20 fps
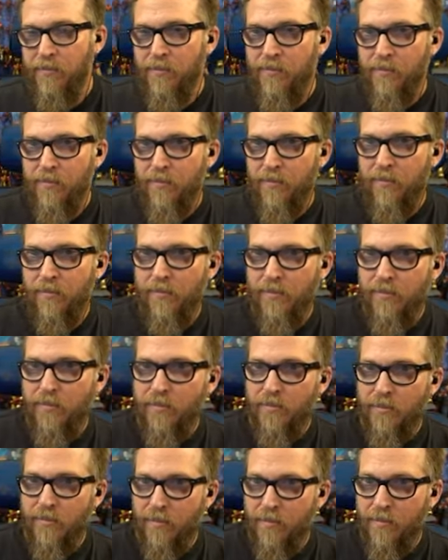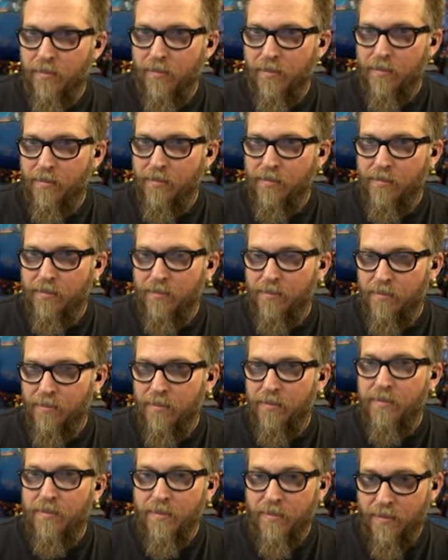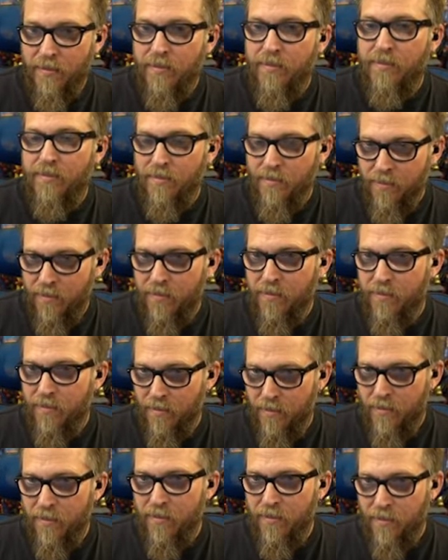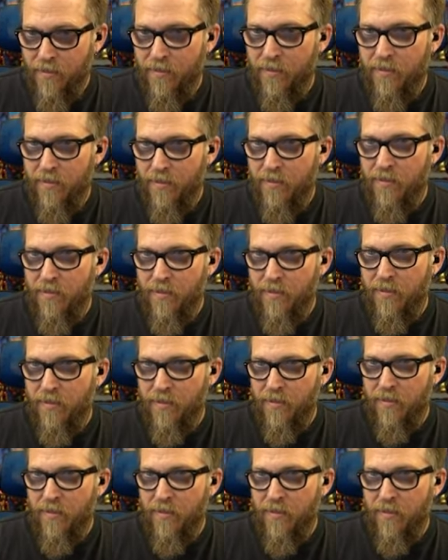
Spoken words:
The person shown says nothing.